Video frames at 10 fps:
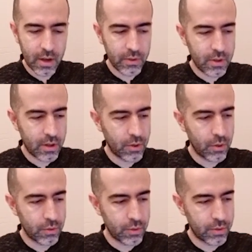I will not
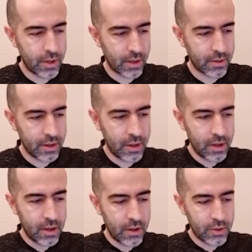go to that
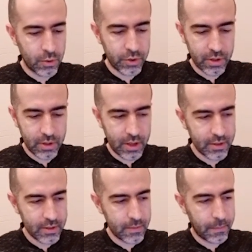social
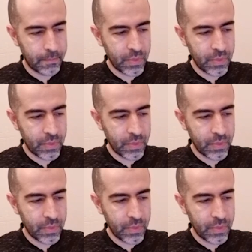links.